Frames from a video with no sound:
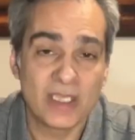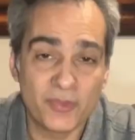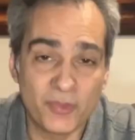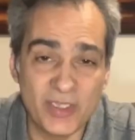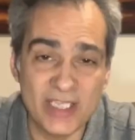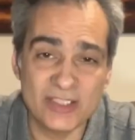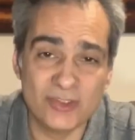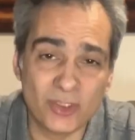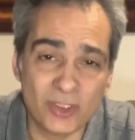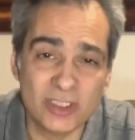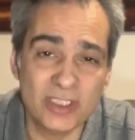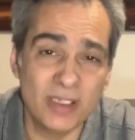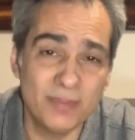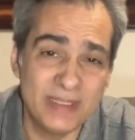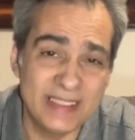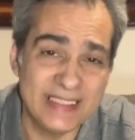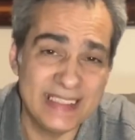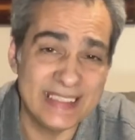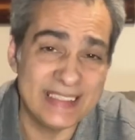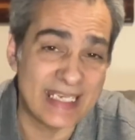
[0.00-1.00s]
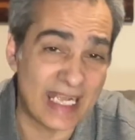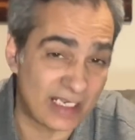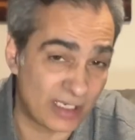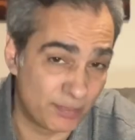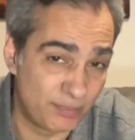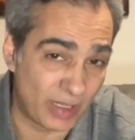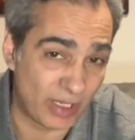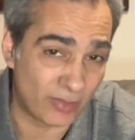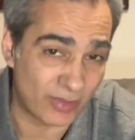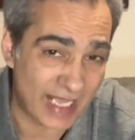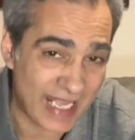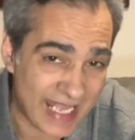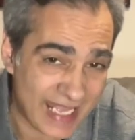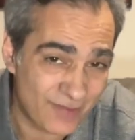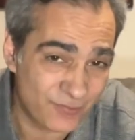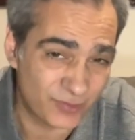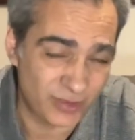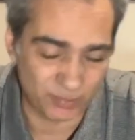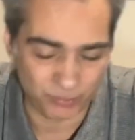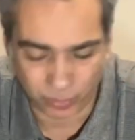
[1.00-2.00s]
these are coming in at about
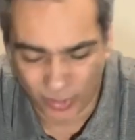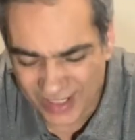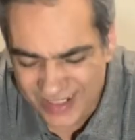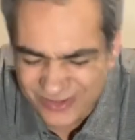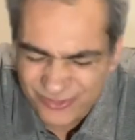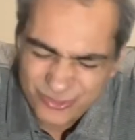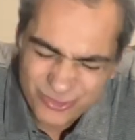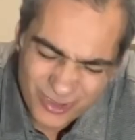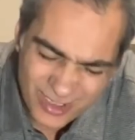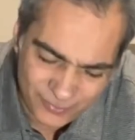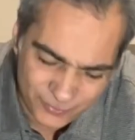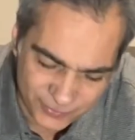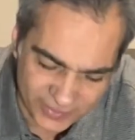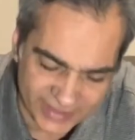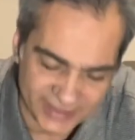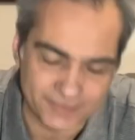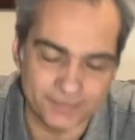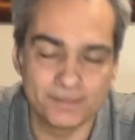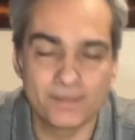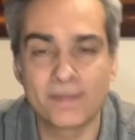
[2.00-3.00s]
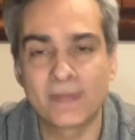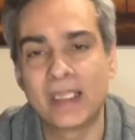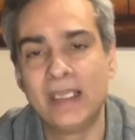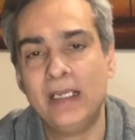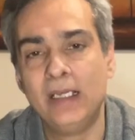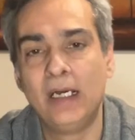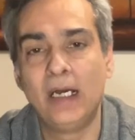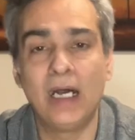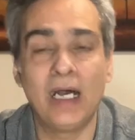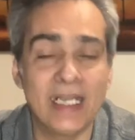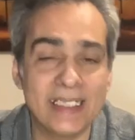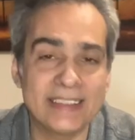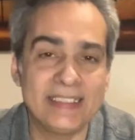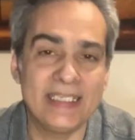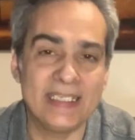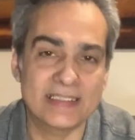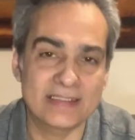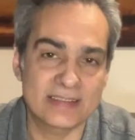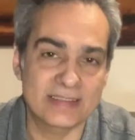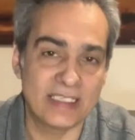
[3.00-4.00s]
half the price, roughly. I
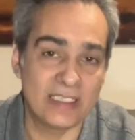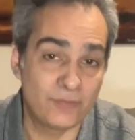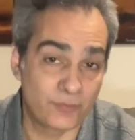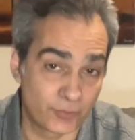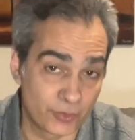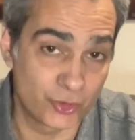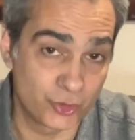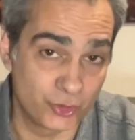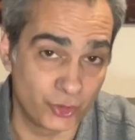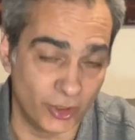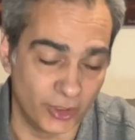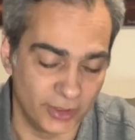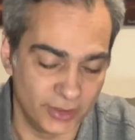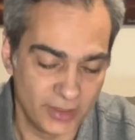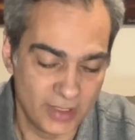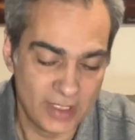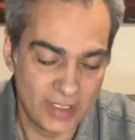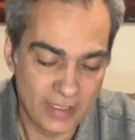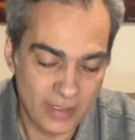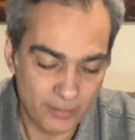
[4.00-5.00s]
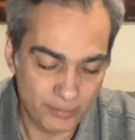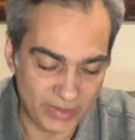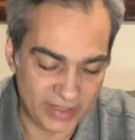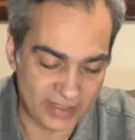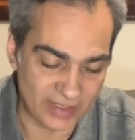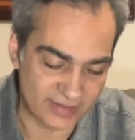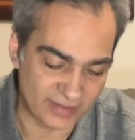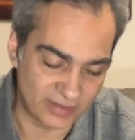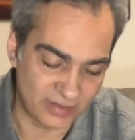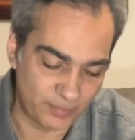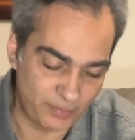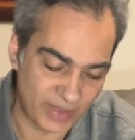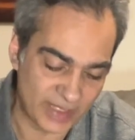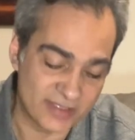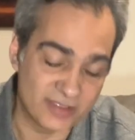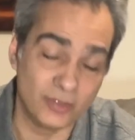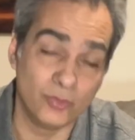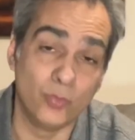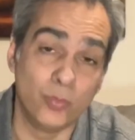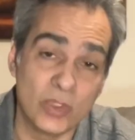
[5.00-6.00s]
can't say for sure because it depends
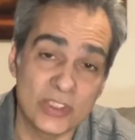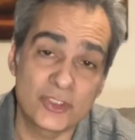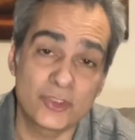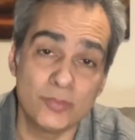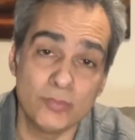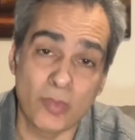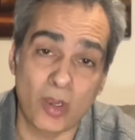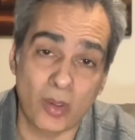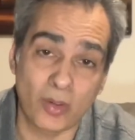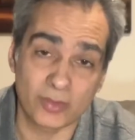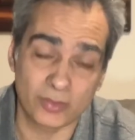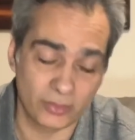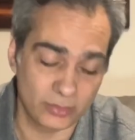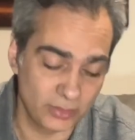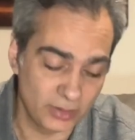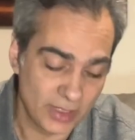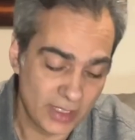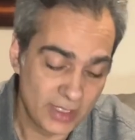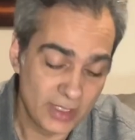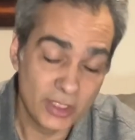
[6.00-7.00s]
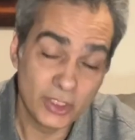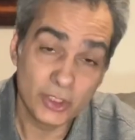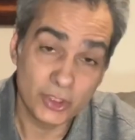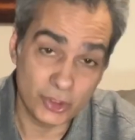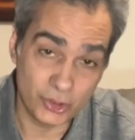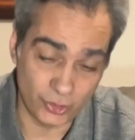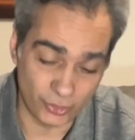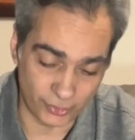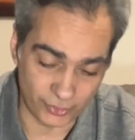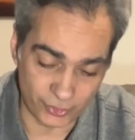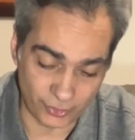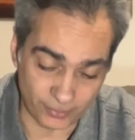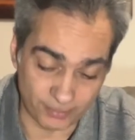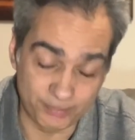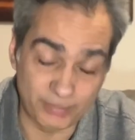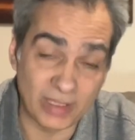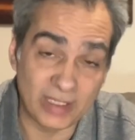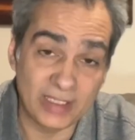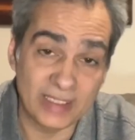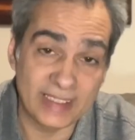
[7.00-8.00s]
on which model, you're, you're
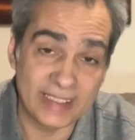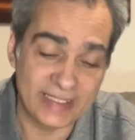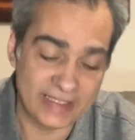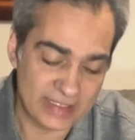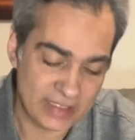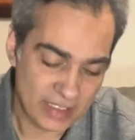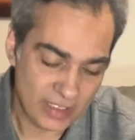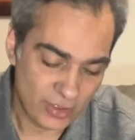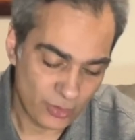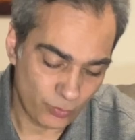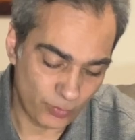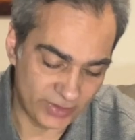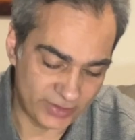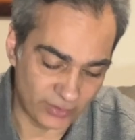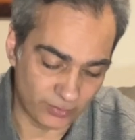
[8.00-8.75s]
buying with the